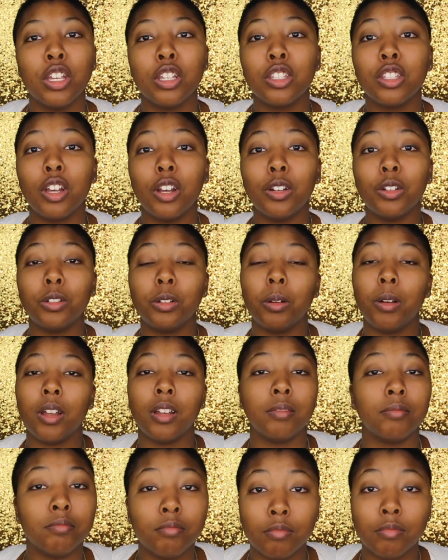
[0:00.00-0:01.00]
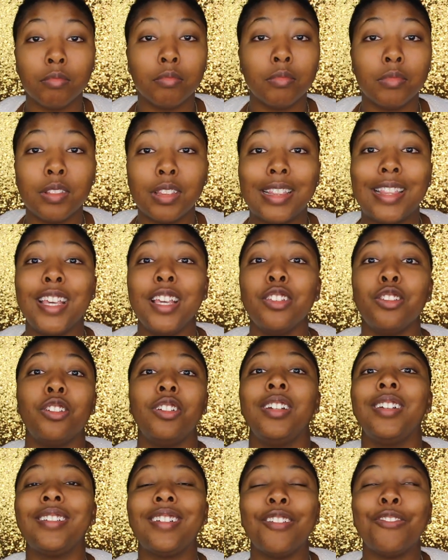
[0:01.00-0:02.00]
So these
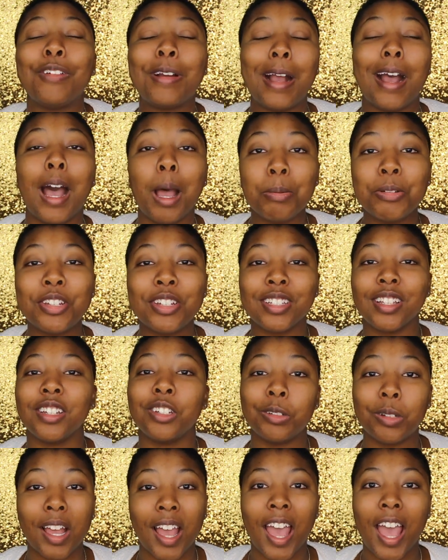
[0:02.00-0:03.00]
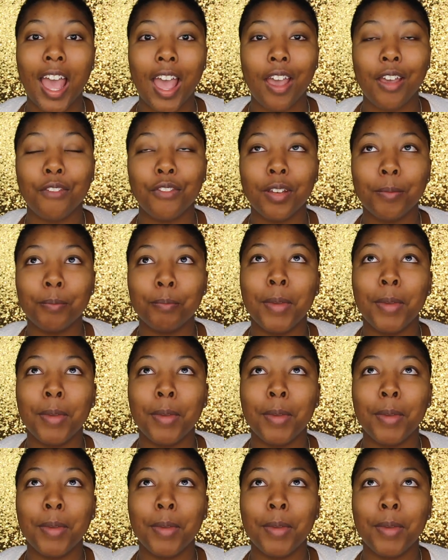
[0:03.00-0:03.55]
are the different options that you have.